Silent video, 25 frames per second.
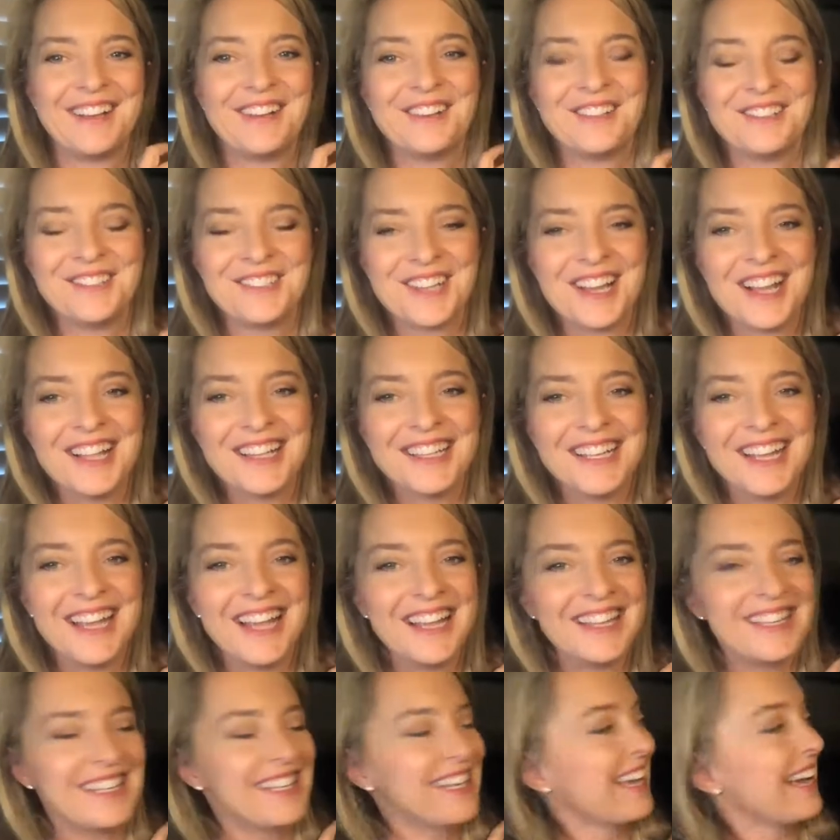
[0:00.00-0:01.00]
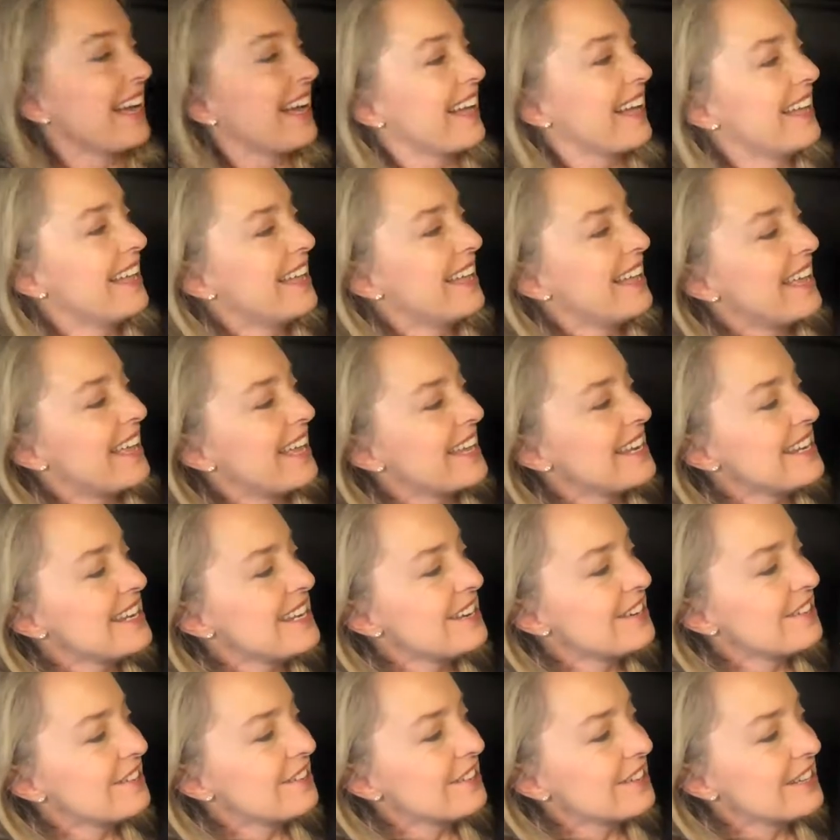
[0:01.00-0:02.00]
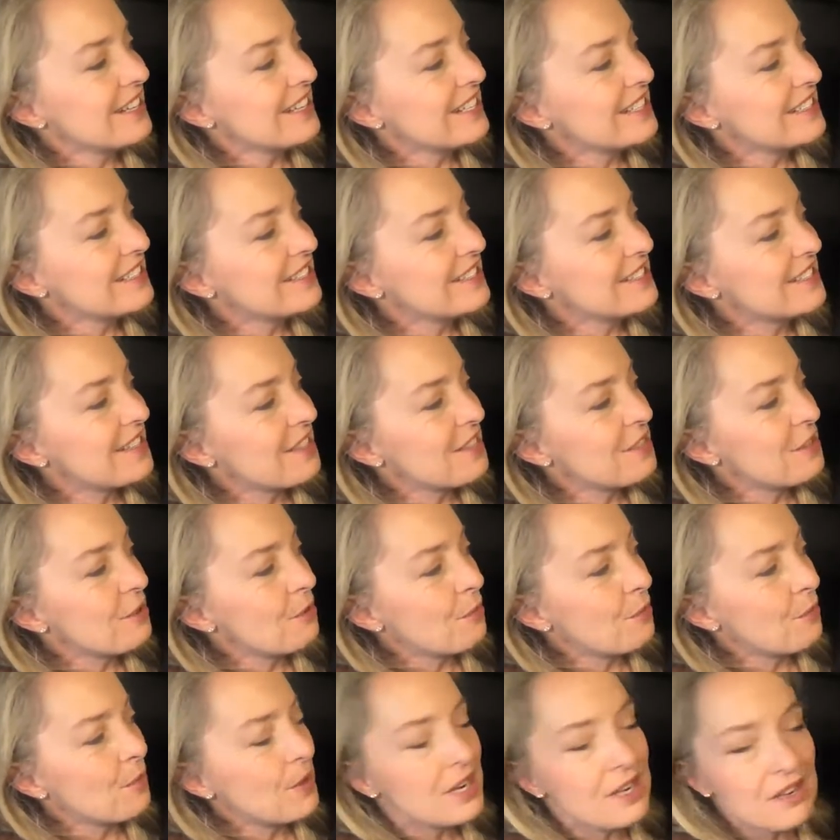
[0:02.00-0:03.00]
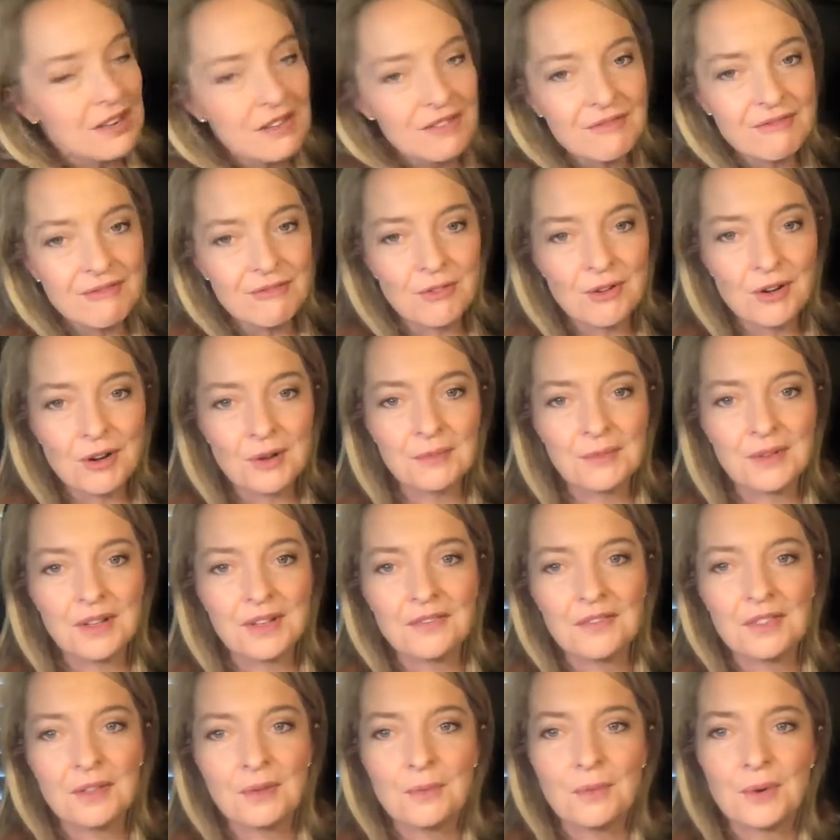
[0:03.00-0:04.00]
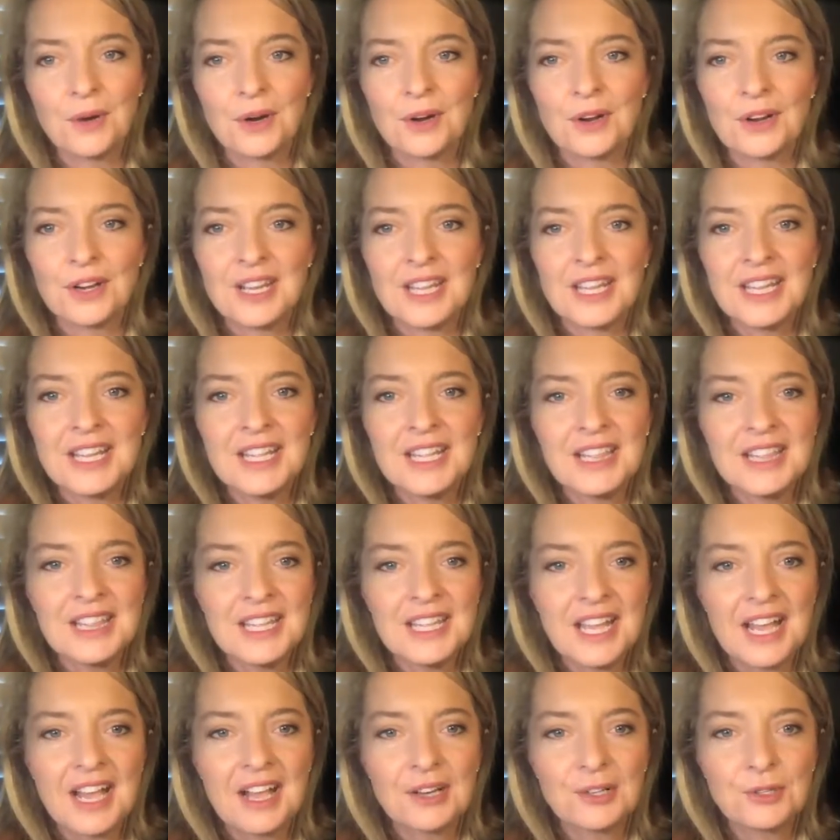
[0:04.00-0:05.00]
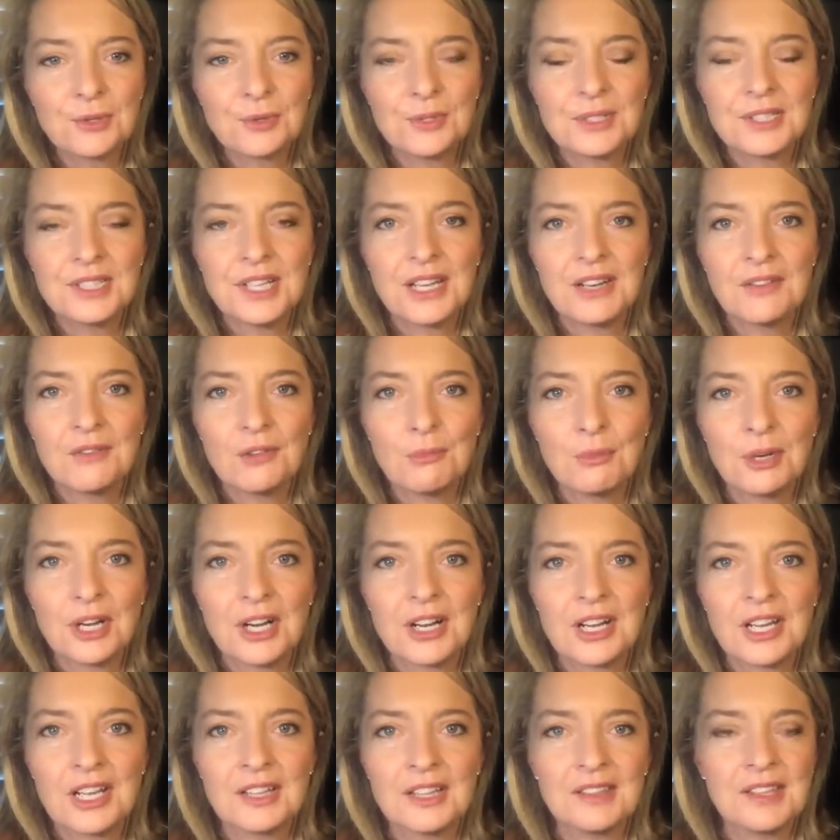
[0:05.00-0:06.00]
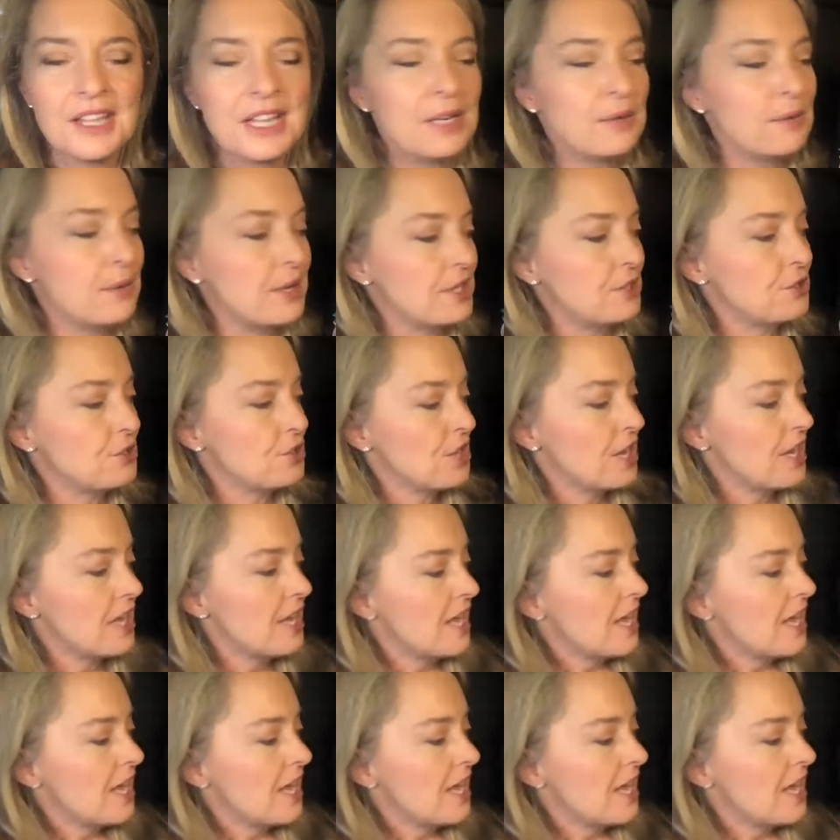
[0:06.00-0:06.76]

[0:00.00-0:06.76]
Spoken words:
Otsaliheliga. And here is the written form of the word in the actual Native American language.